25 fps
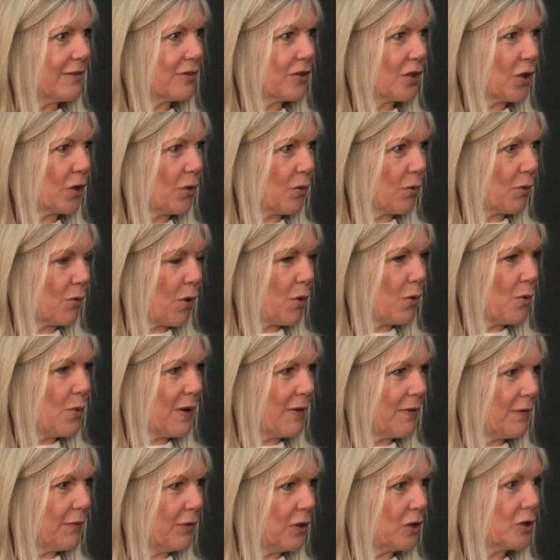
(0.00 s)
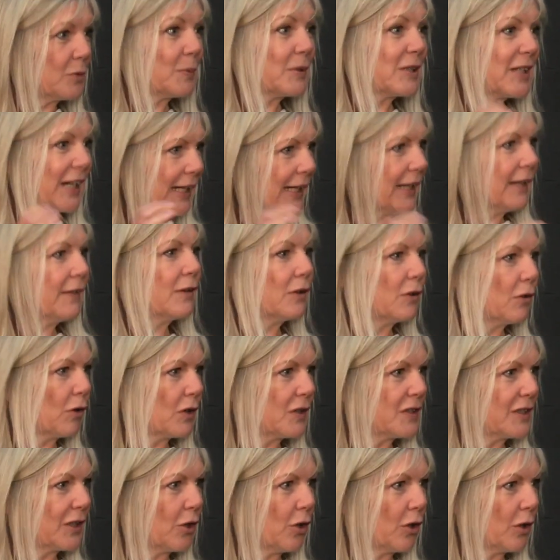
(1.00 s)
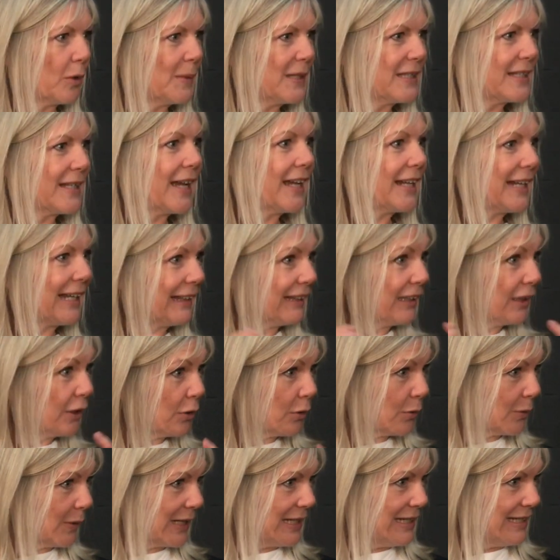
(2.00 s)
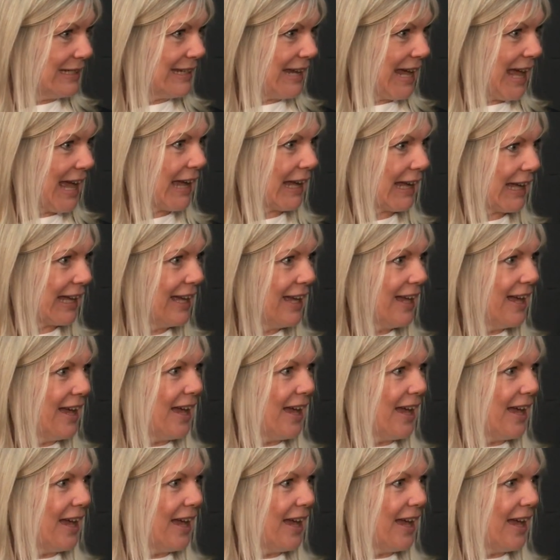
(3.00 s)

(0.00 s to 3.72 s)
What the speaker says: to grow in the future, particularly in the knowledge economy side and the green tech